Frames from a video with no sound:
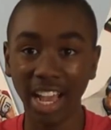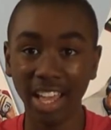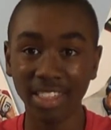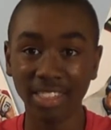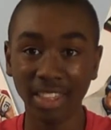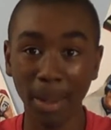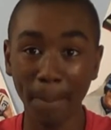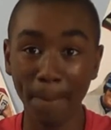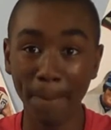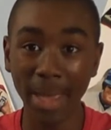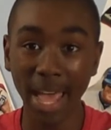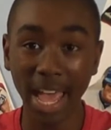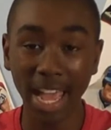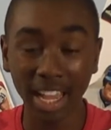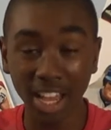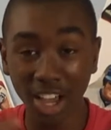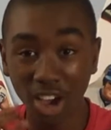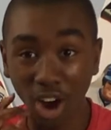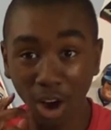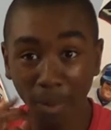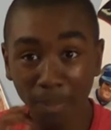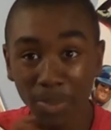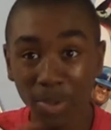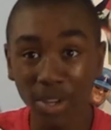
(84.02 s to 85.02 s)
I'm back.
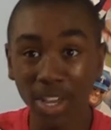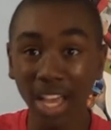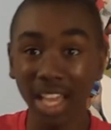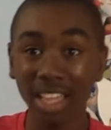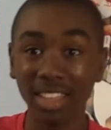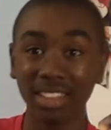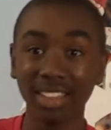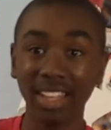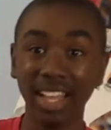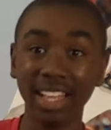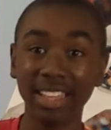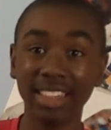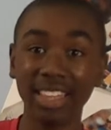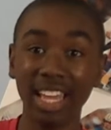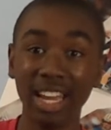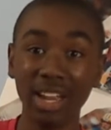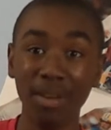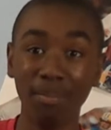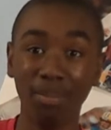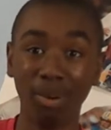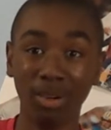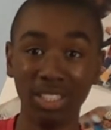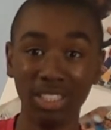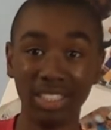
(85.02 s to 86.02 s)
I hope you guys liked
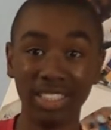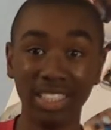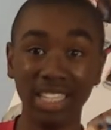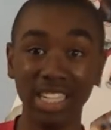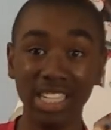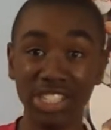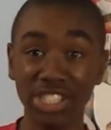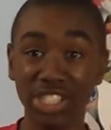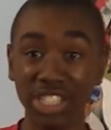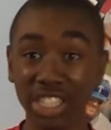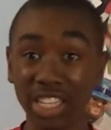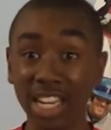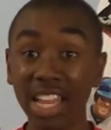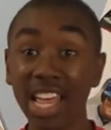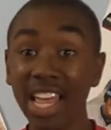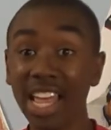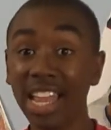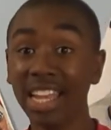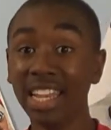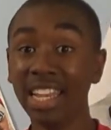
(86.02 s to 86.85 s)
that impersonation.